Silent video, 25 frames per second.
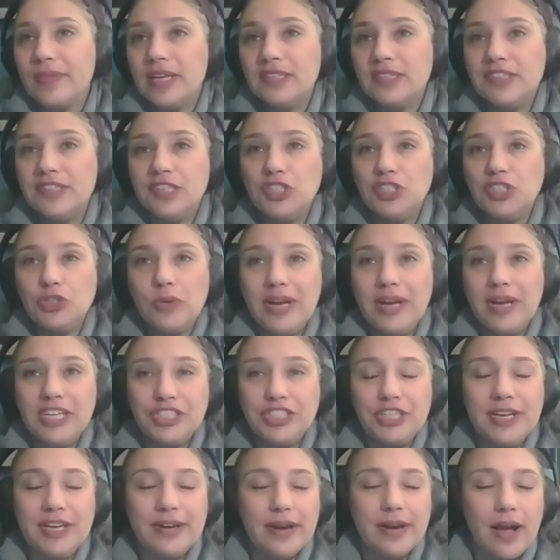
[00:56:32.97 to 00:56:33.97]

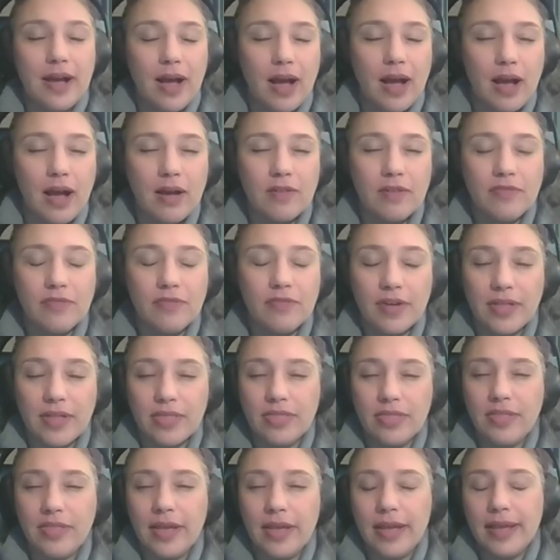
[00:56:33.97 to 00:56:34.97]
situation of
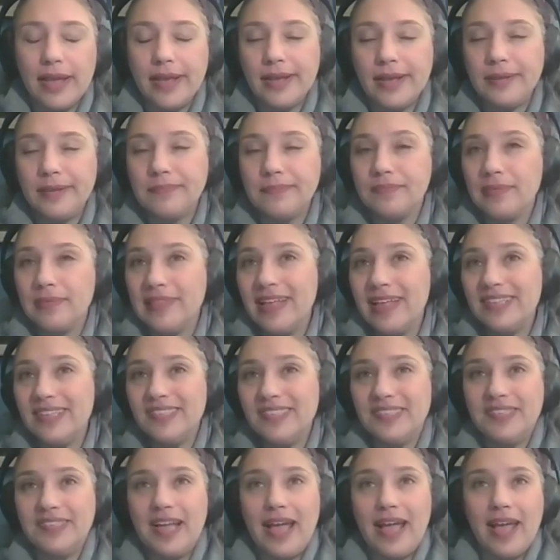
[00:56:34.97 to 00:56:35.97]
the,
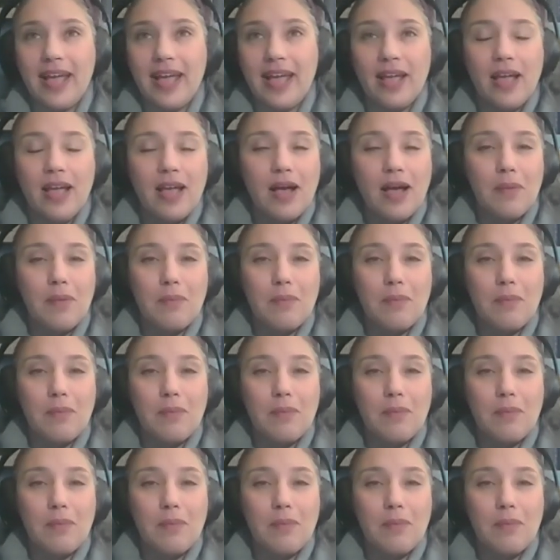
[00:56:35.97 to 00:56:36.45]
let's say,